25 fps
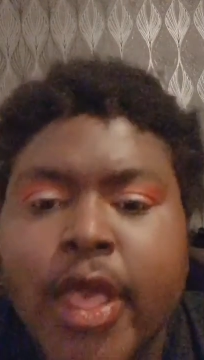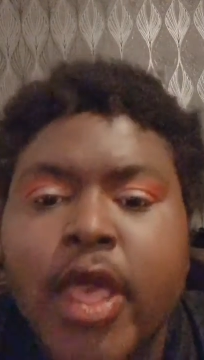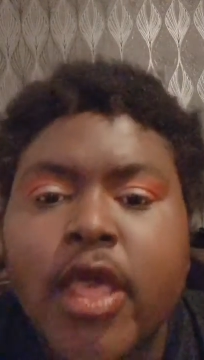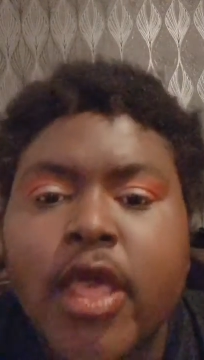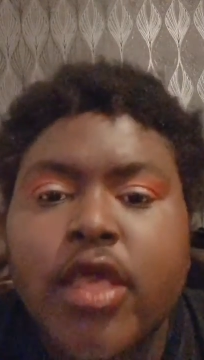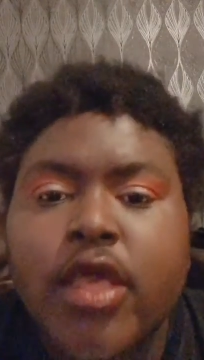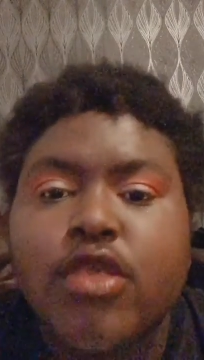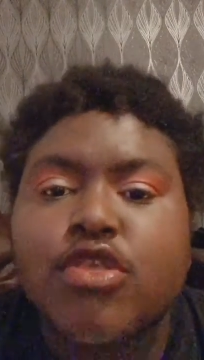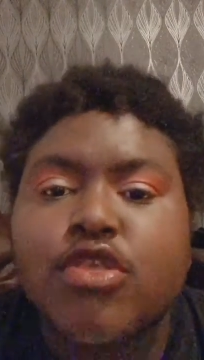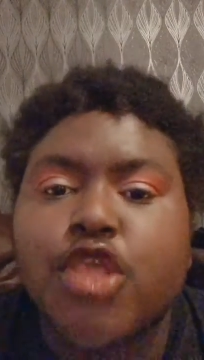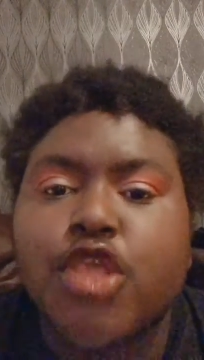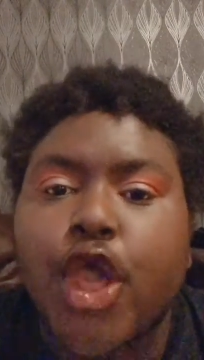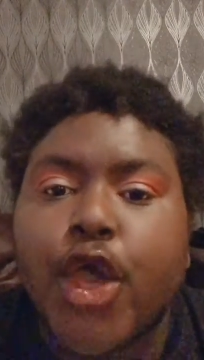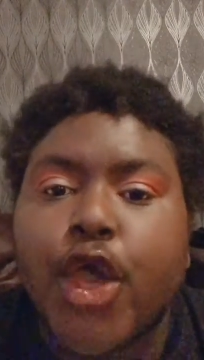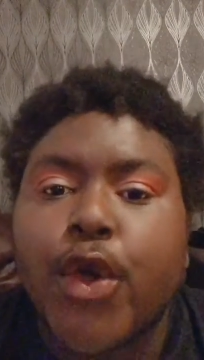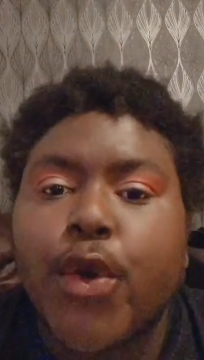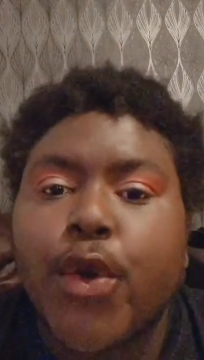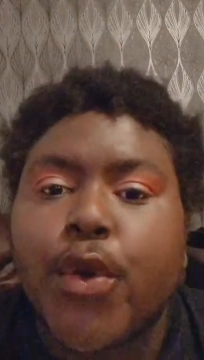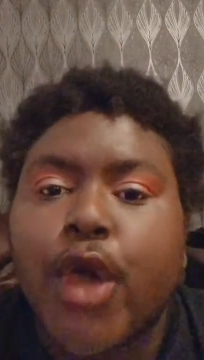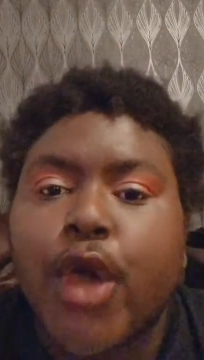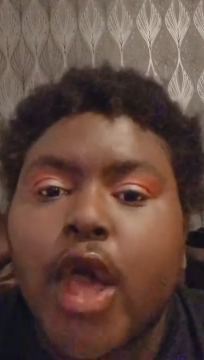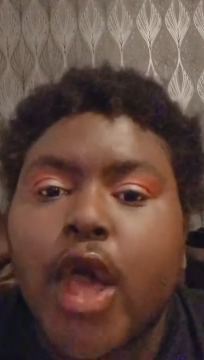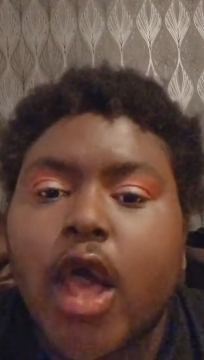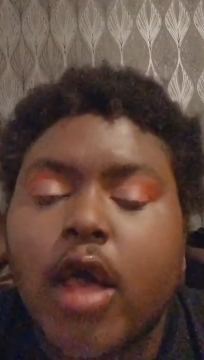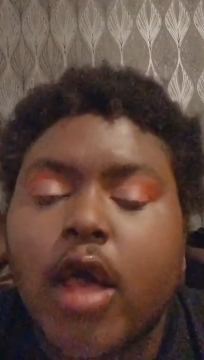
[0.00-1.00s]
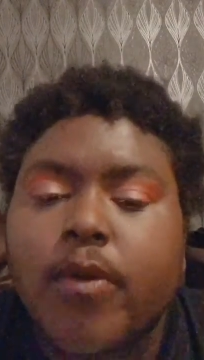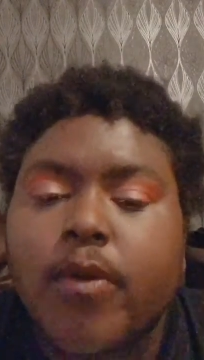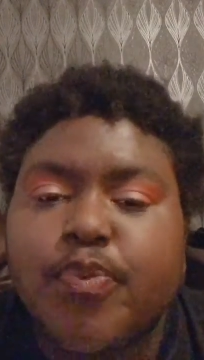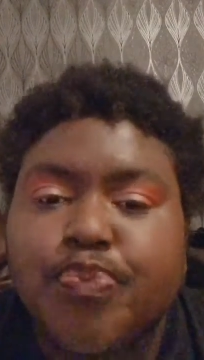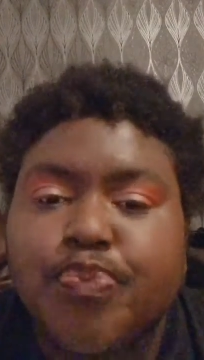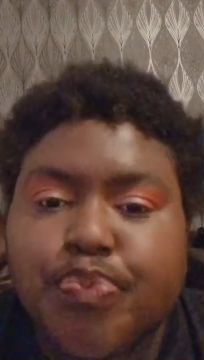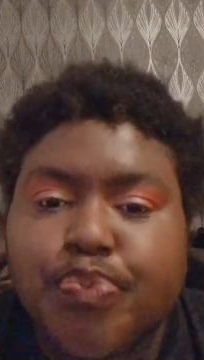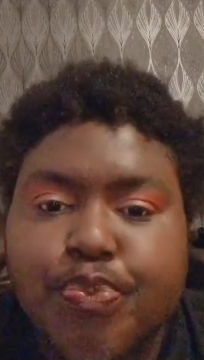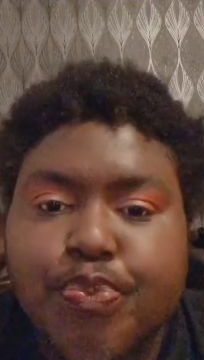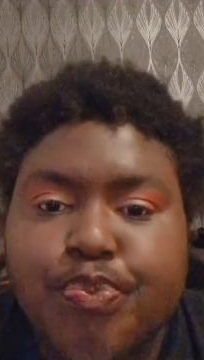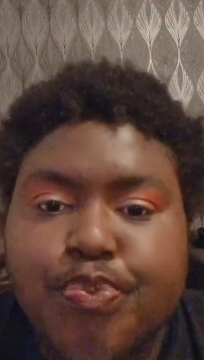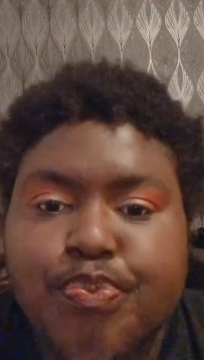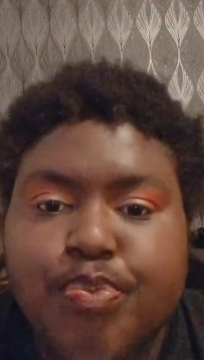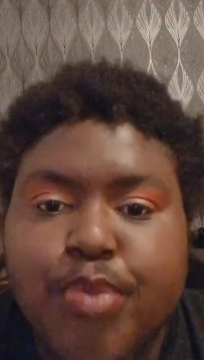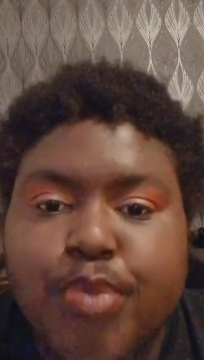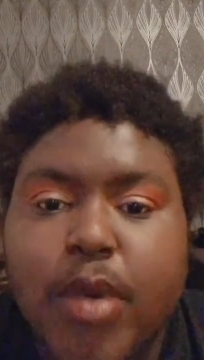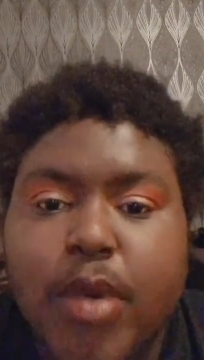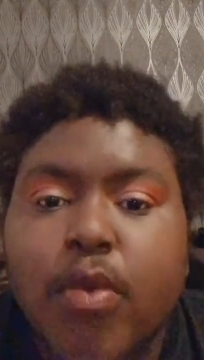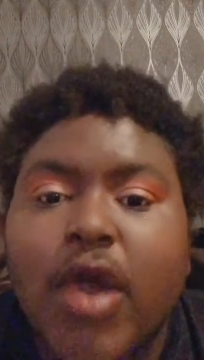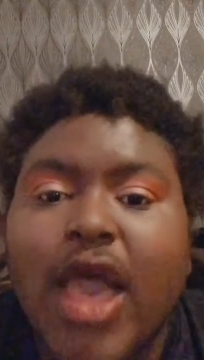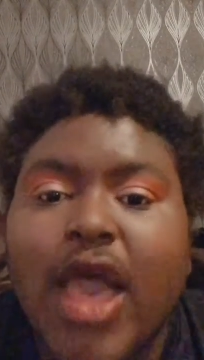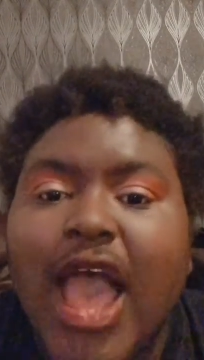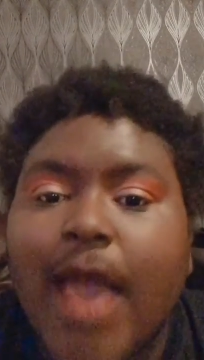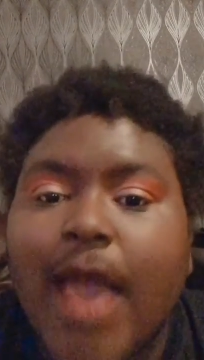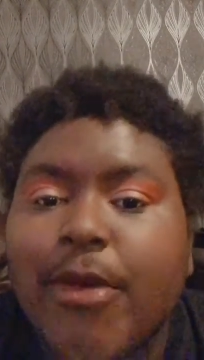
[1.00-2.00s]
So people
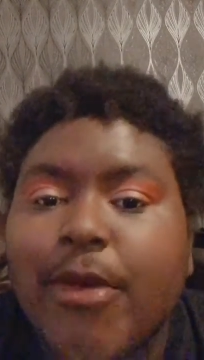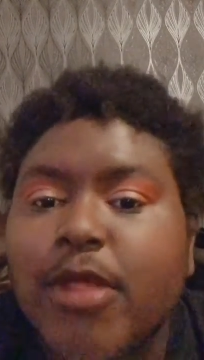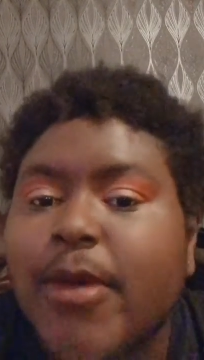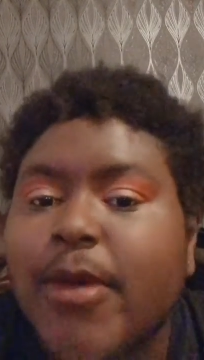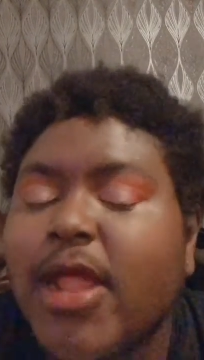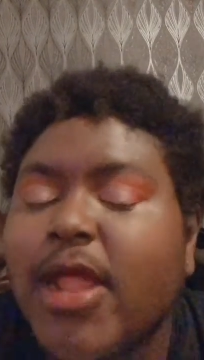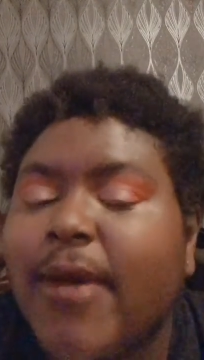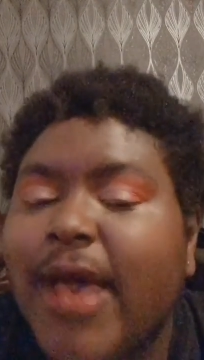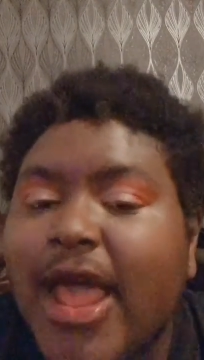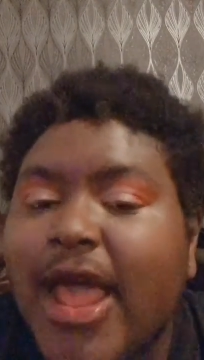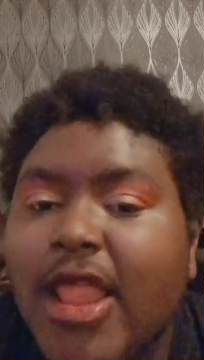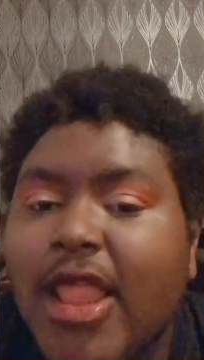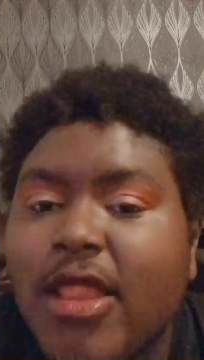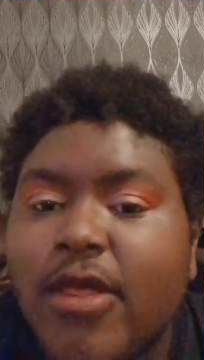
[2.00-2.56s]
are happy about the palette.